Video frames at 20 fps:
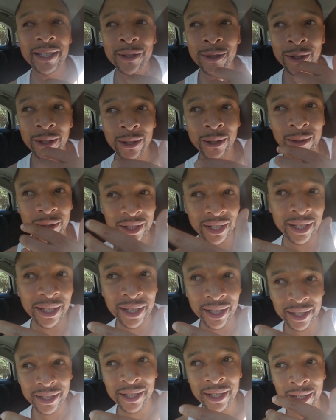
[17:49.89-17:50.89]
you know,
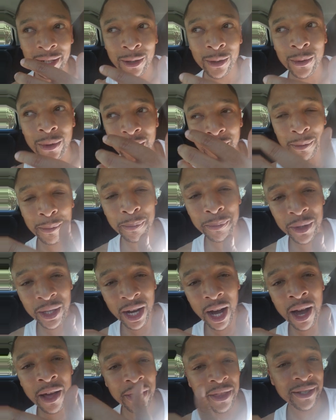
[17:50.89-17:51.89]
to know the
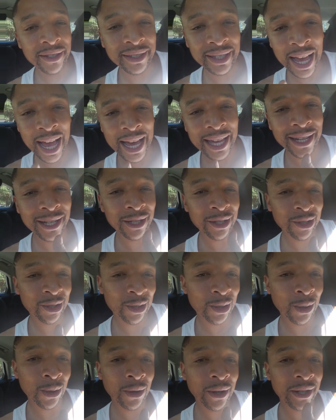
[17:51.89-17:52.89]
other side of the
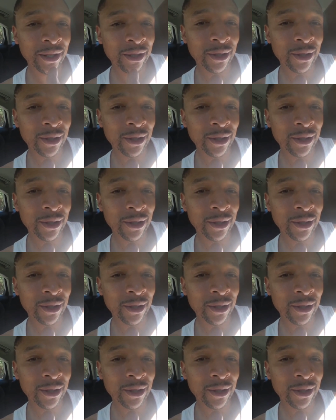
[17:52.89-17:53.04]
story.